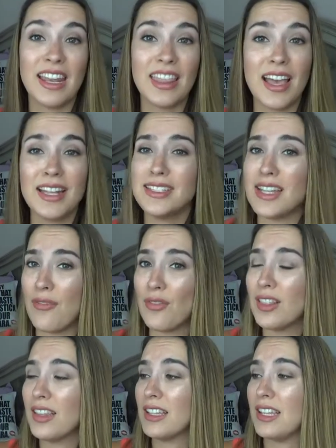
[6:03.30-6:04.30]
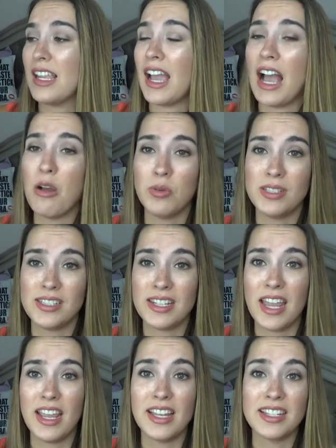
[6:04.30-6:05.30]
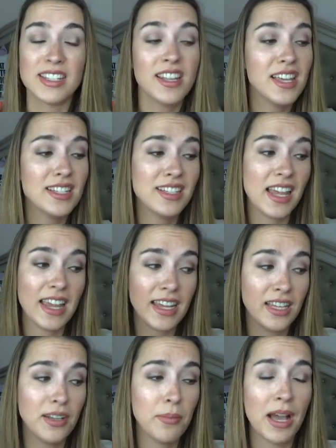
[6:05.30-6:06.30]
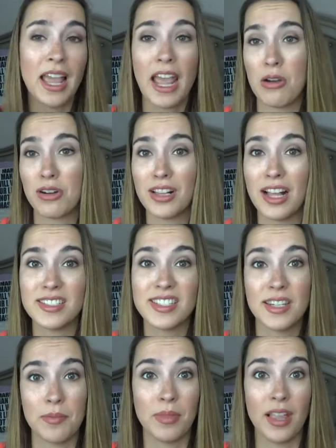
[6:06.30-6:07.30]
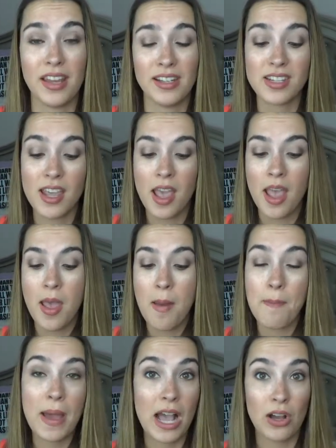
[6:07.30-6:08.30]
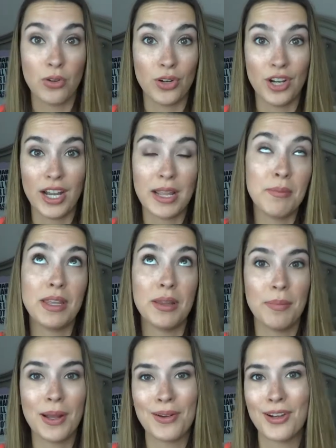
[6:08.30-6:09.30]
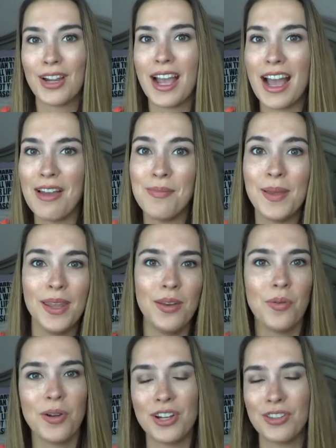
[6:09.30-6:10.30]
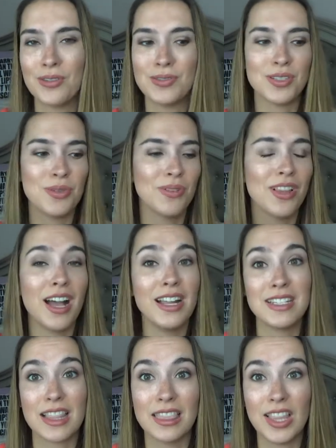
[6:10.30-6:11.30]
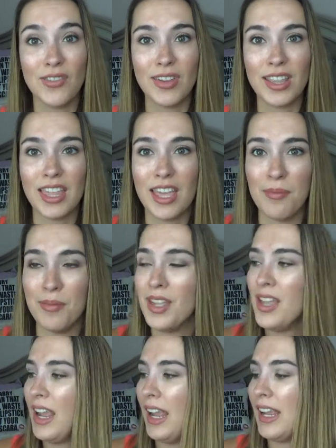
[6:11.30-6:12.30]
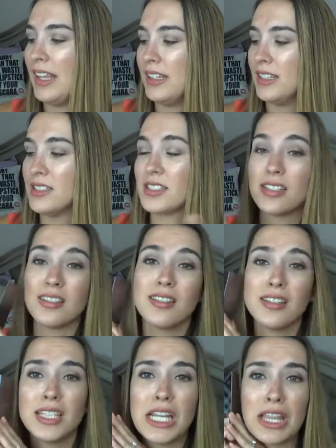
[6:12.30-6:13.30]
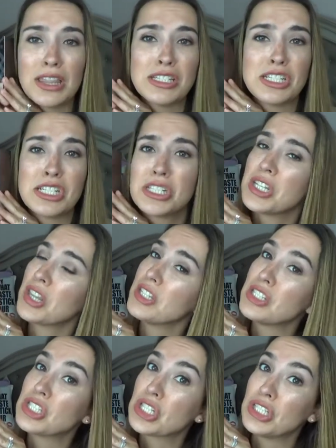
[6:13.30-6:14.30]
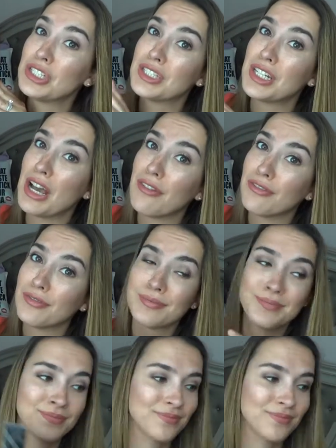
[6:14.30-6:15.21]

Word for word: and that definitely, I would say, is this and my Hourglass Dim Light powder, ambient powder. I've been wearing those two a lot, loving them, and yeah, this is, this is good stuff.